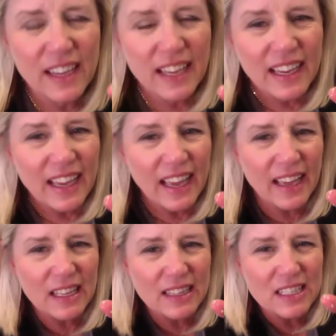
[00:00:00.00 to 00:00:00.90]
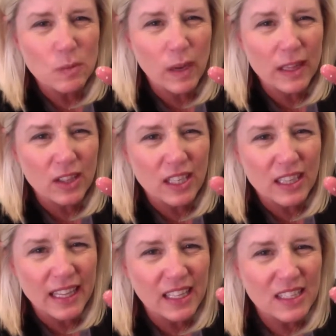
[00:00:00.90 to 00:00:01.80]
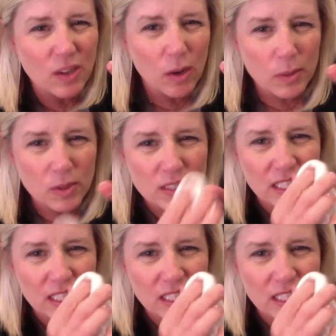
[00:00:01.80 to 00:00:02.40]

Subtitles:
one look like it's almost see-through?